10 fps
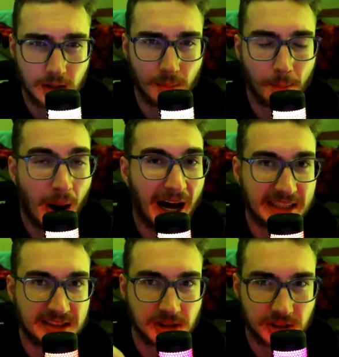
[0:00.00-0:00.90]
by
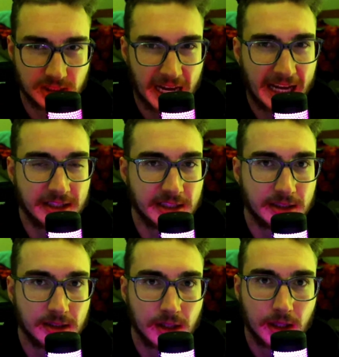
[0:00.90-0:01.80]

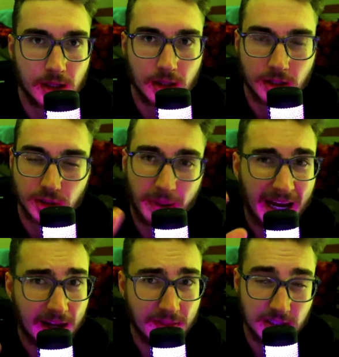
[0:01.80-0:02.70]
society. Because
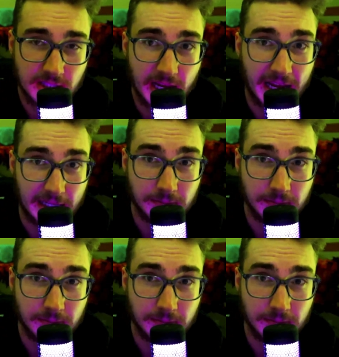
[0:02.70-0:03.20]
back in the day,